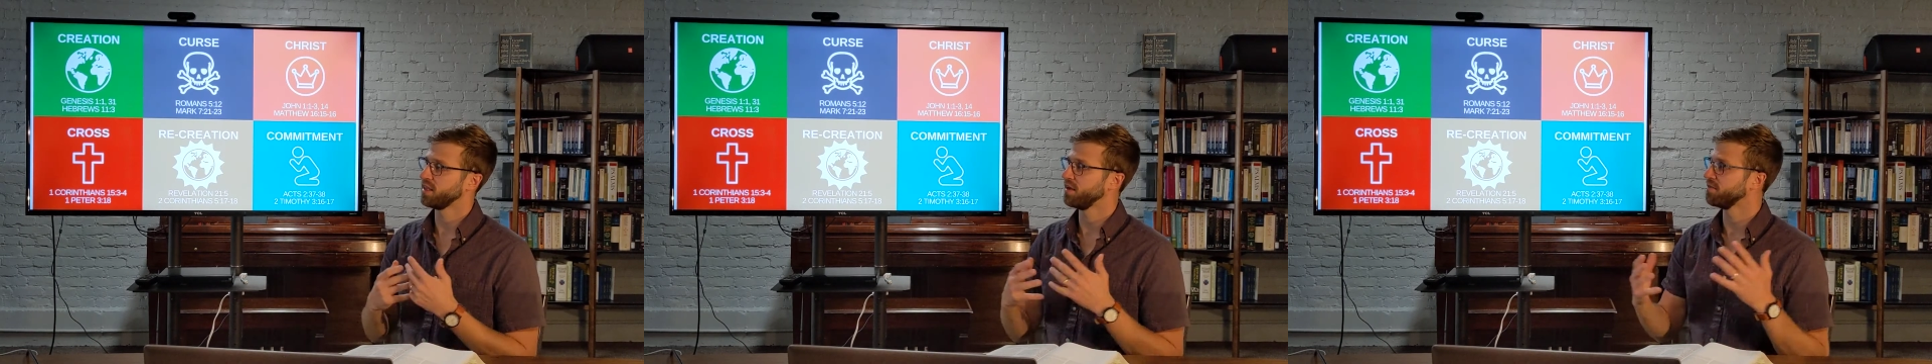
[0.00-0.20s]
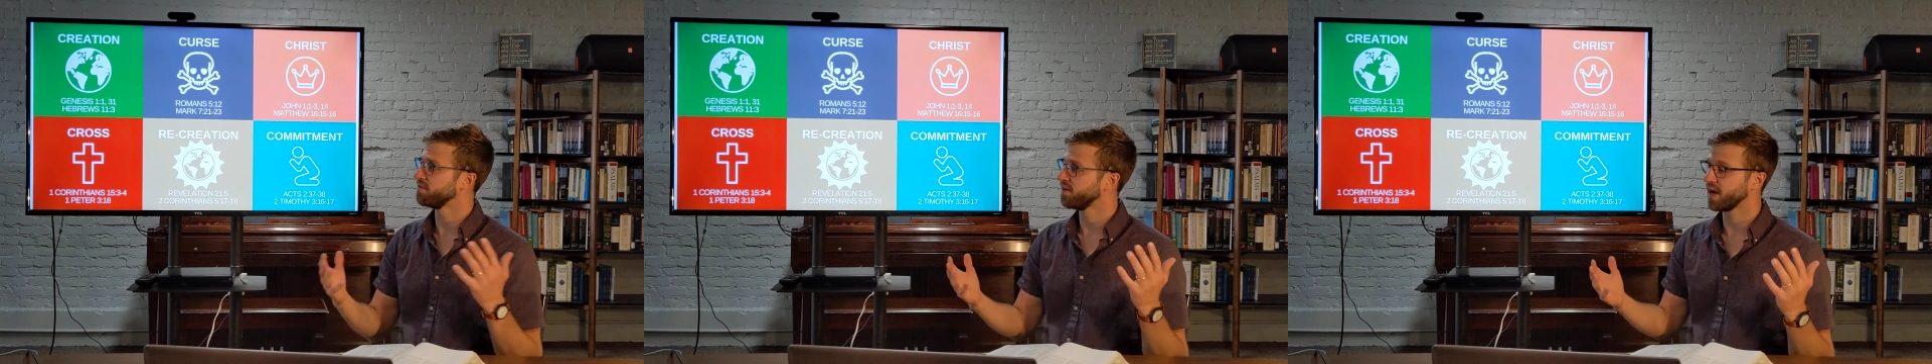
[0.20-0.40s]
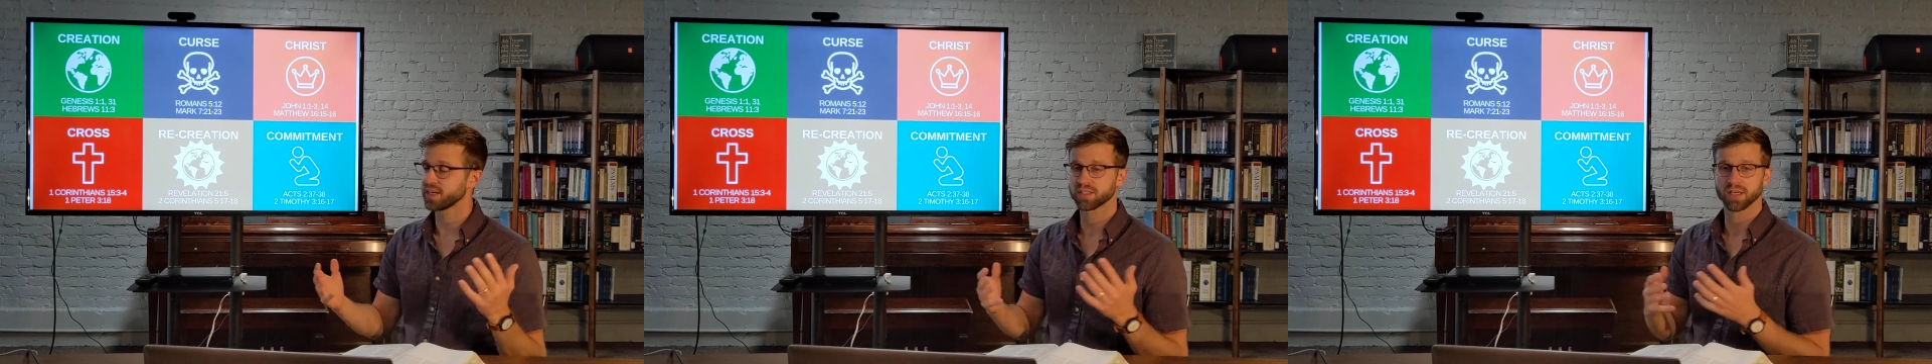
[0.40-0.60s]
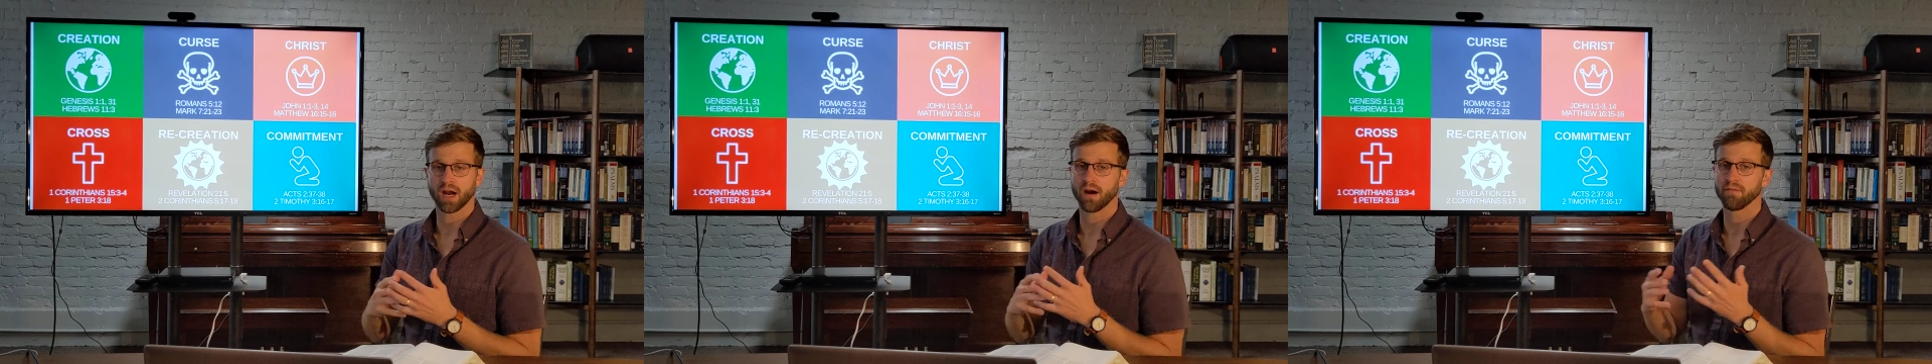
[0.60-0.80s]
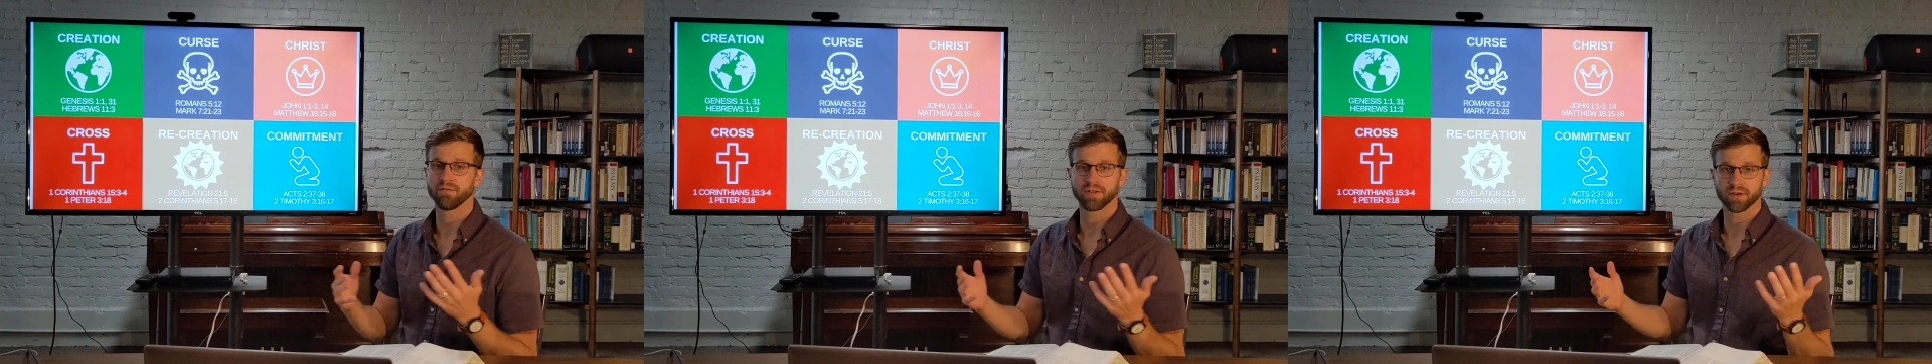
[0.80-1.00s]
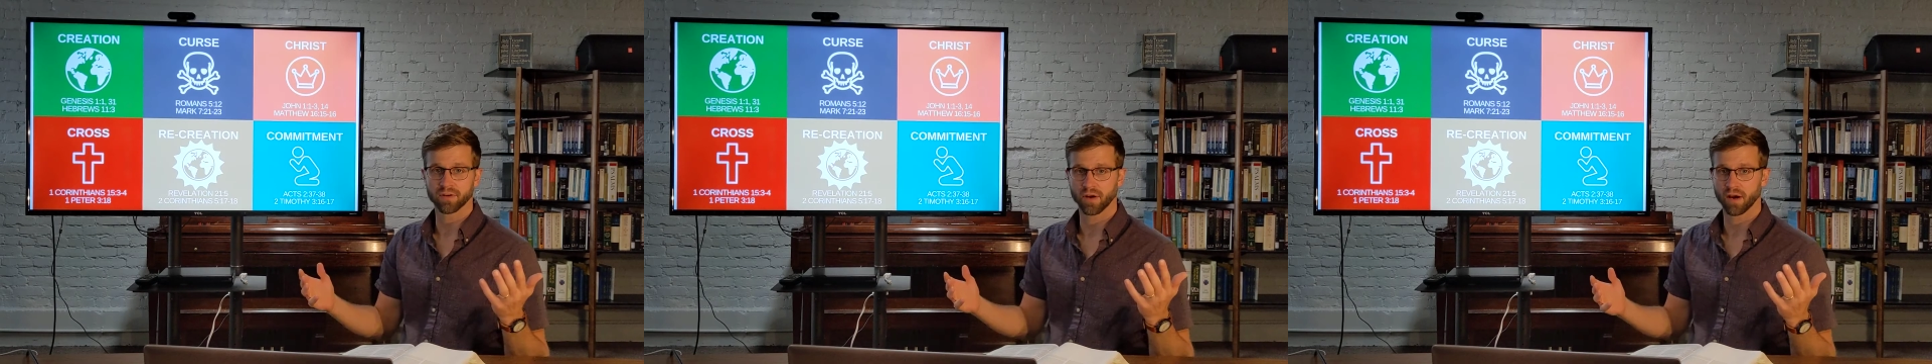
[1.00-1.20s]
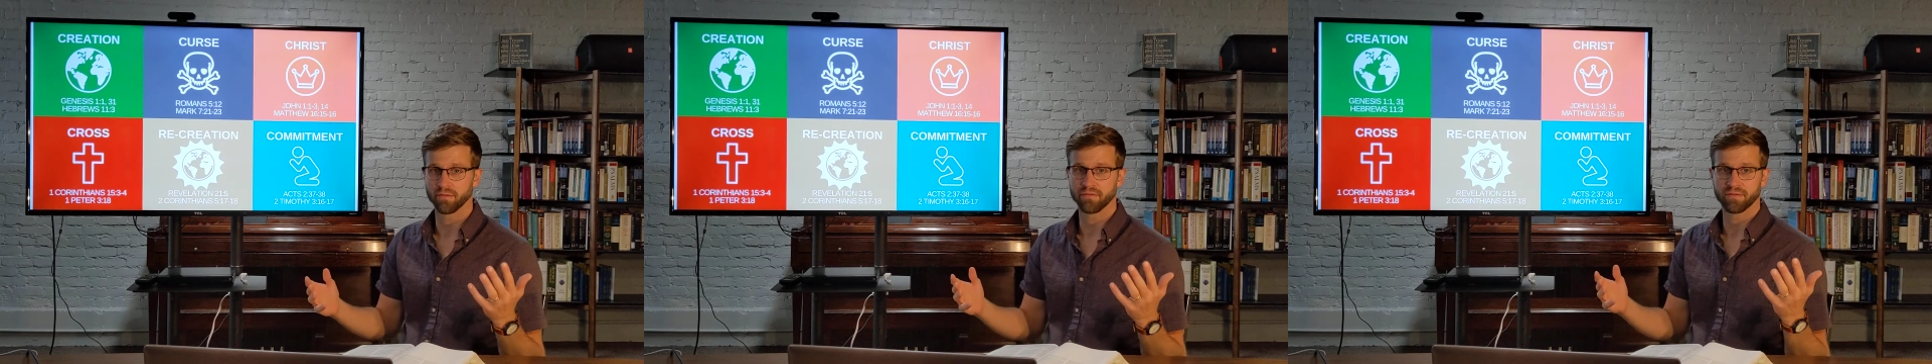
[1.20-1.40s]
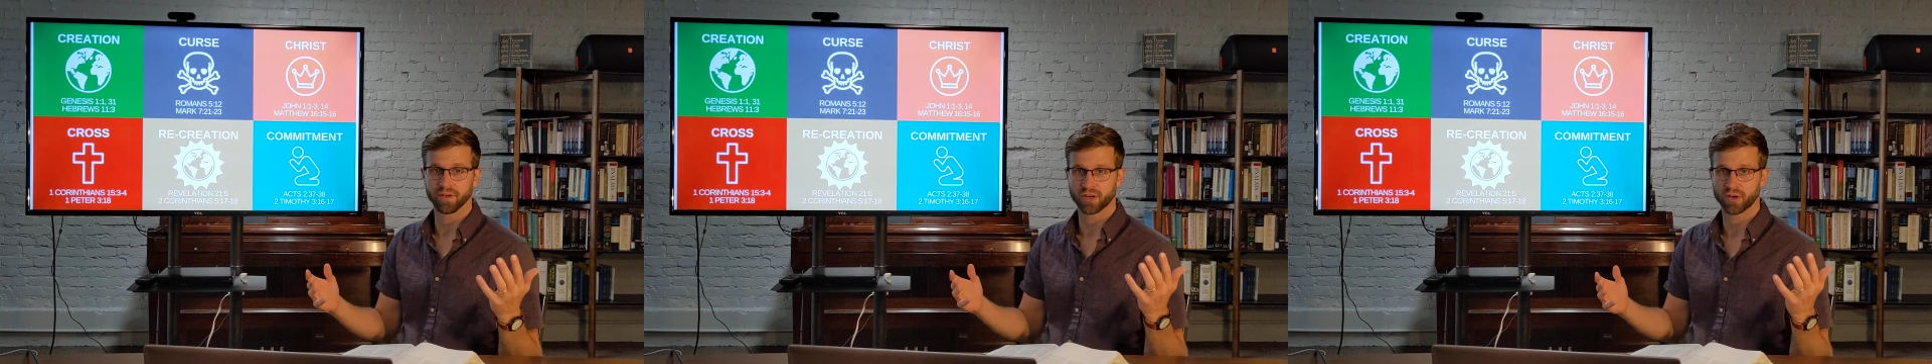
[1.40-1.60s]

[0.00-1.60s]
the effects of the